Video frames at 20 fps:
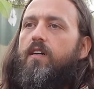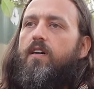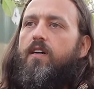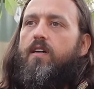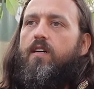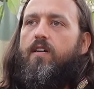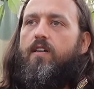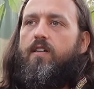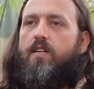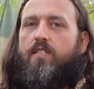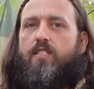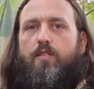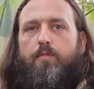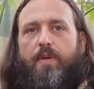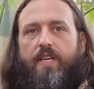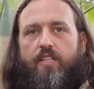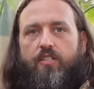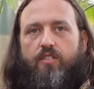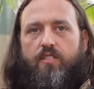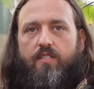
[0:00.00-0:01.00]
a uh,
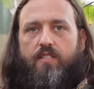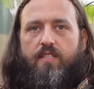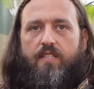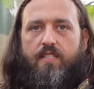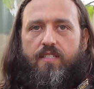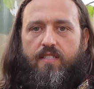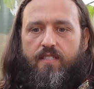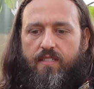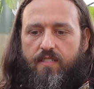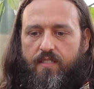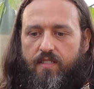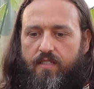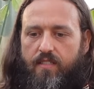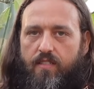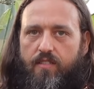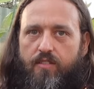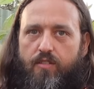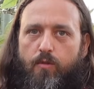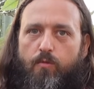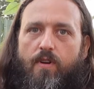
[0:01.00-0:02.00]
spaciousness
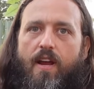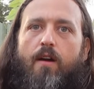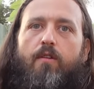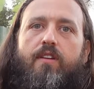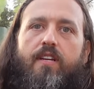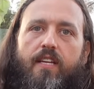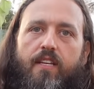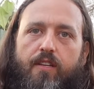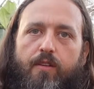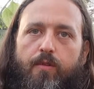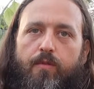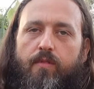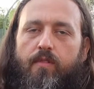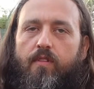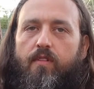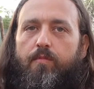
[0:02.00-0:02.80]
surrounding you,